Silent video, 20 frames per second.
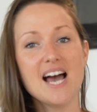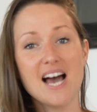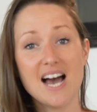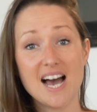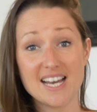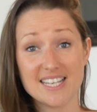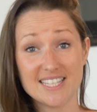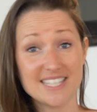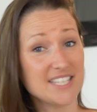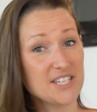
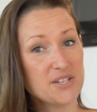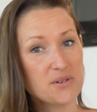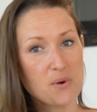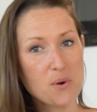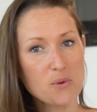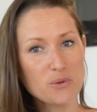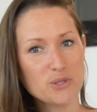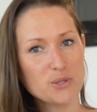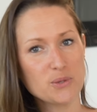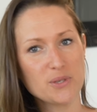I see you
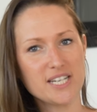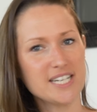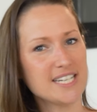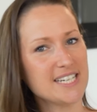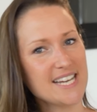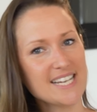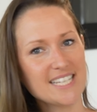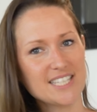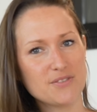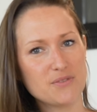all soon in the
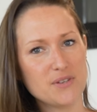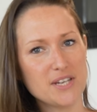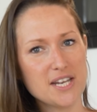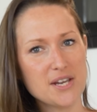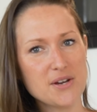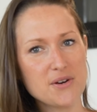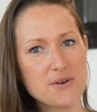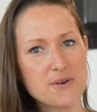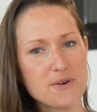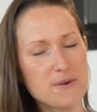next
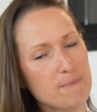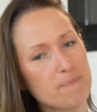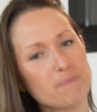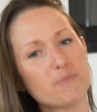video.